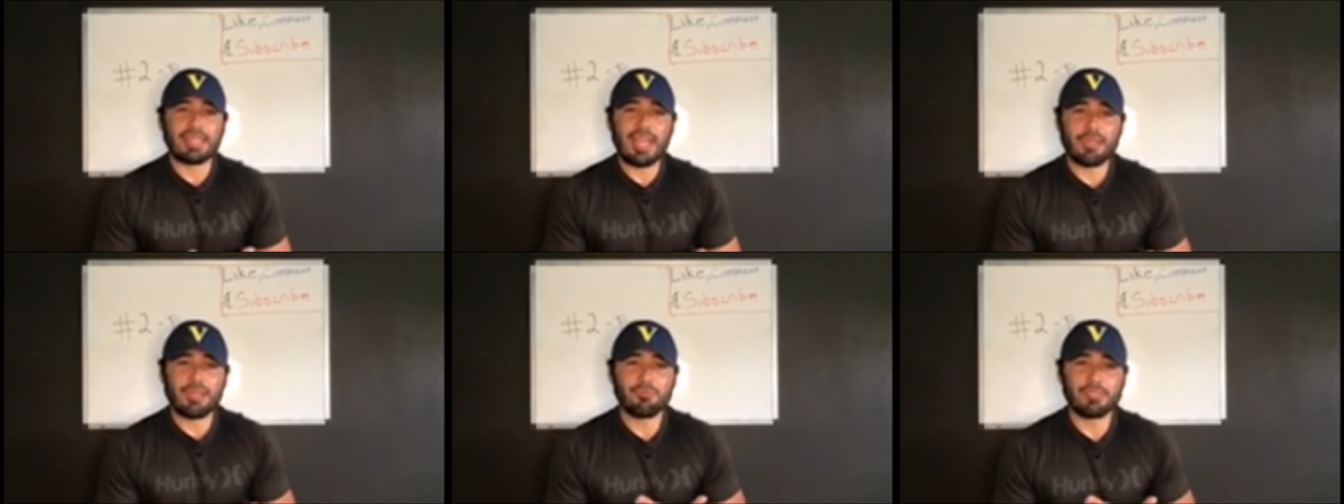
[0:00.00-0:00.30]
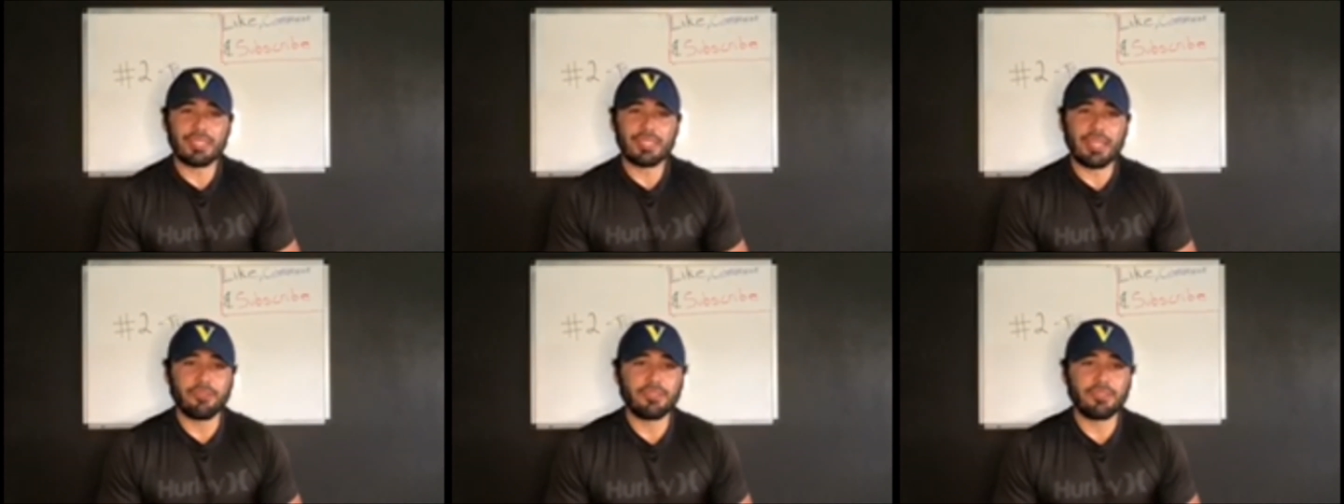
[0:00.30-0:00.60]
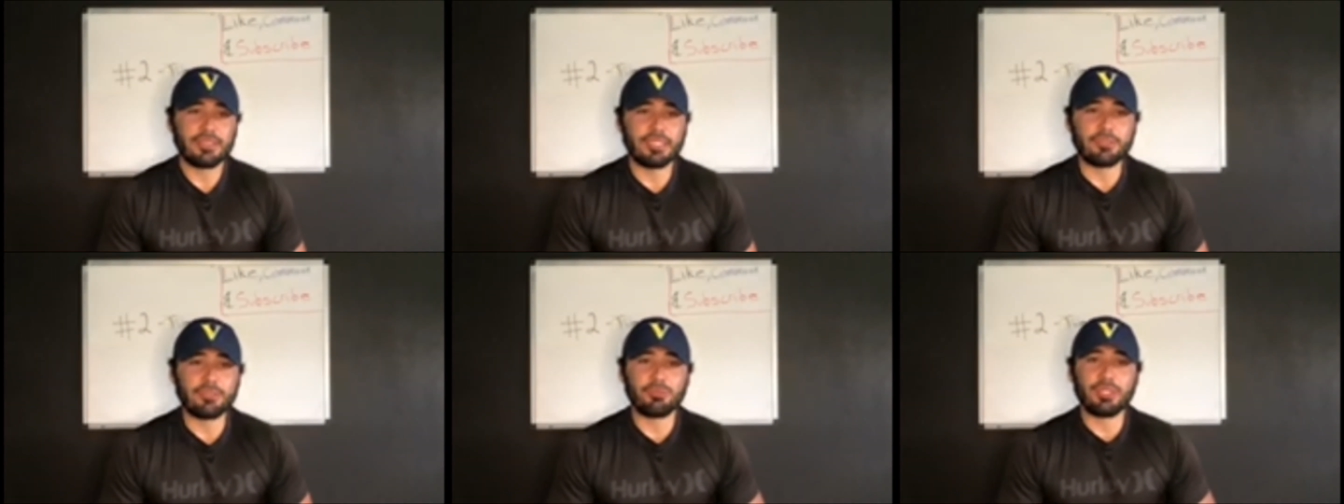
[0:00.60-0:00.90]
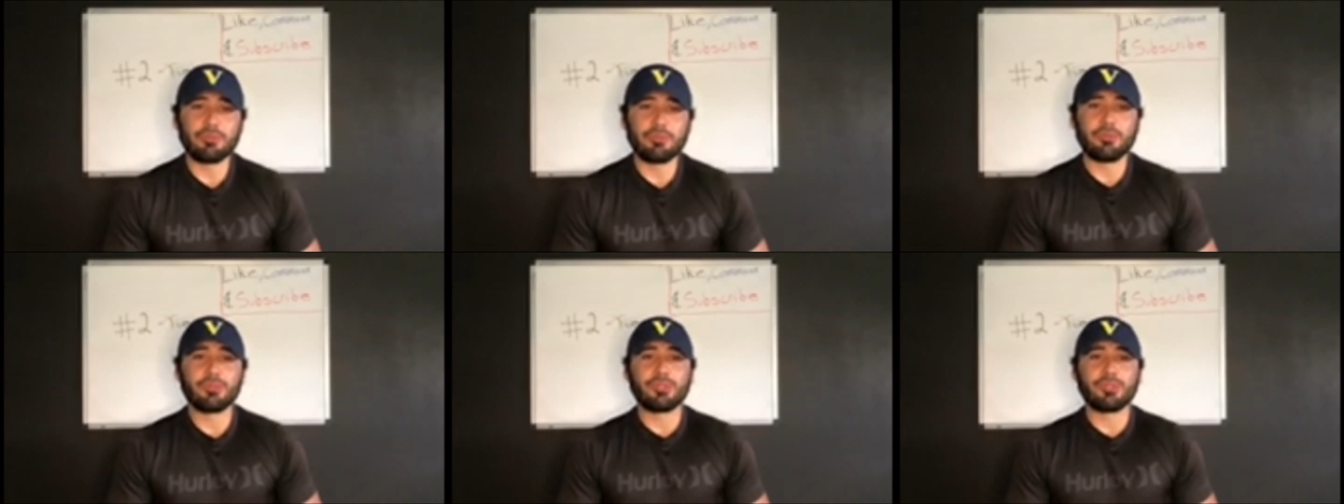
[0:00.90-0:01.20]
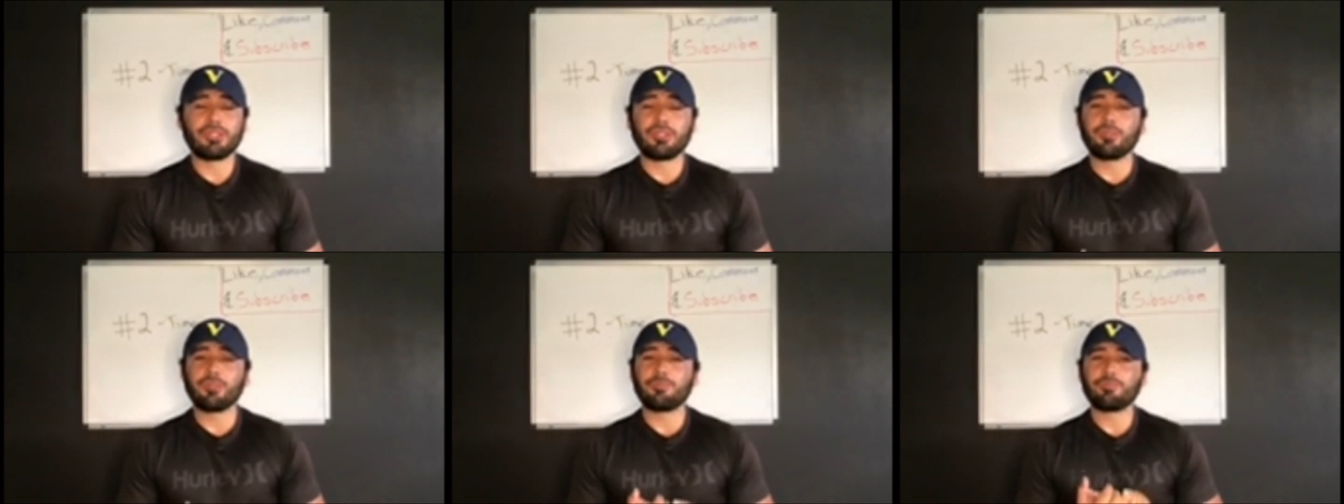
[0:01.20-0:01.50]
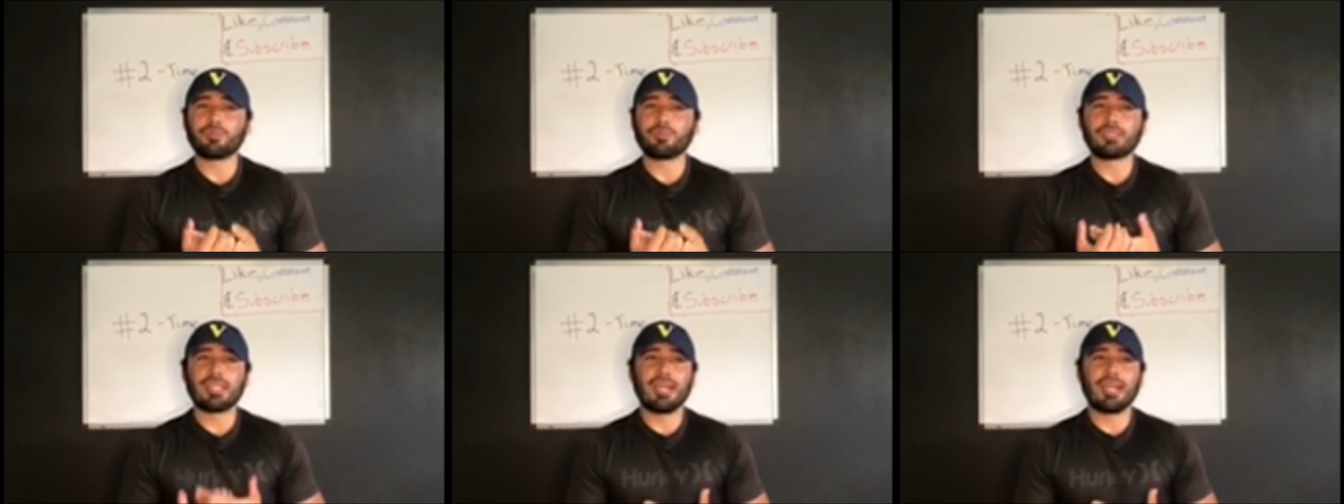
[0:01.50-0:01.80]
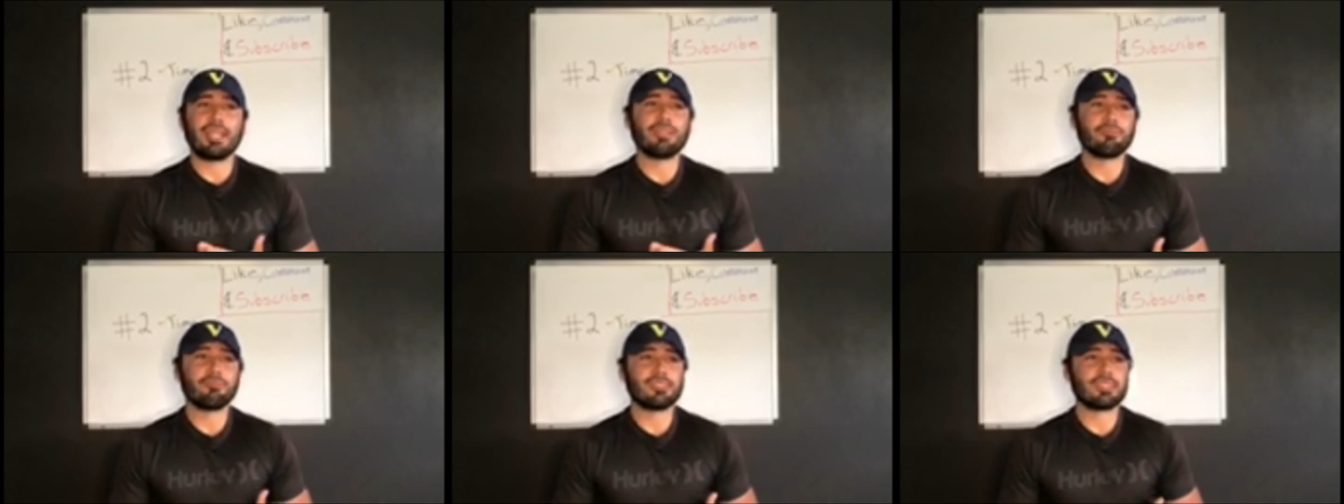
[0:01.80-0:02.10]
everything, people, you know.
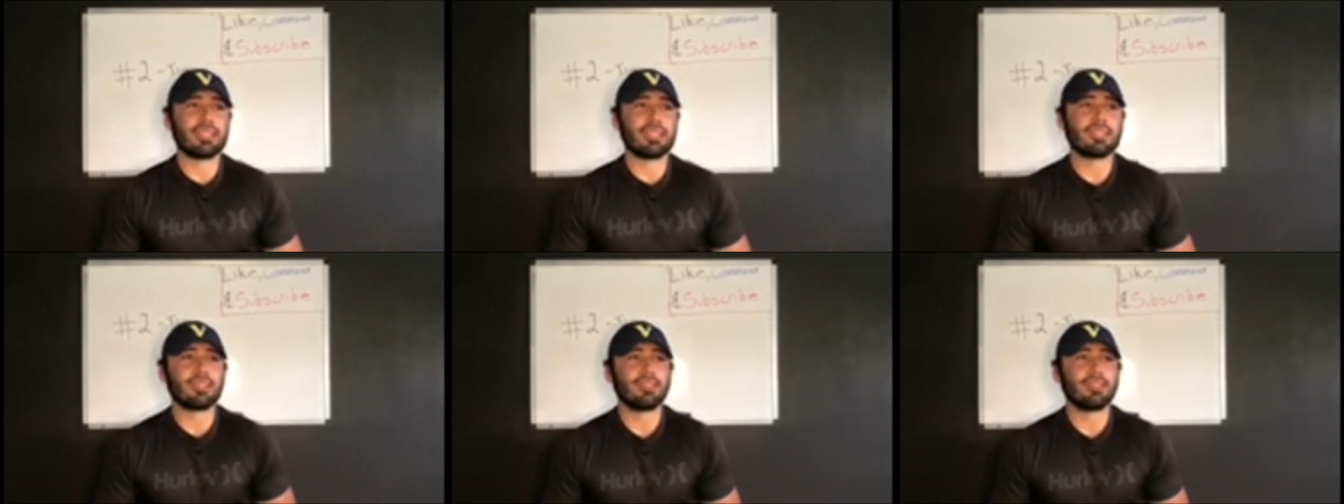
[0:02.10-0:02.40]
Time is like,